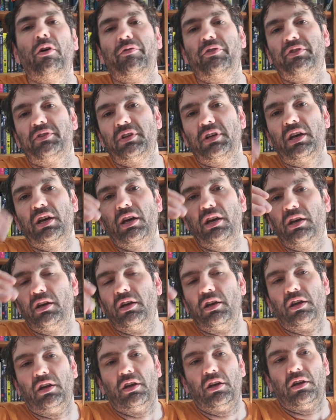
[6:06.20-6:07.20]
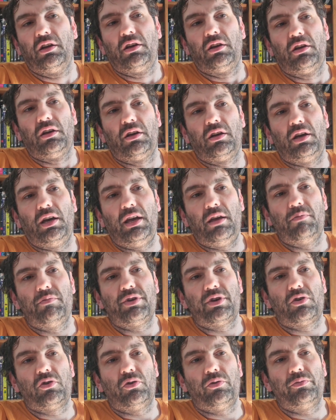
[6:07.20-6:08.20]
of the day, it
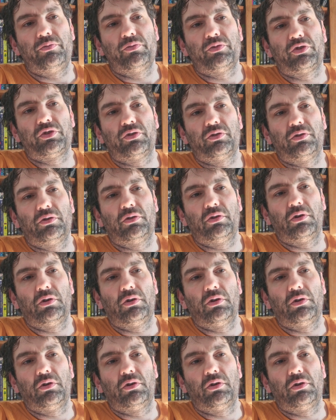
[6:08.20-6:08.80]
becomes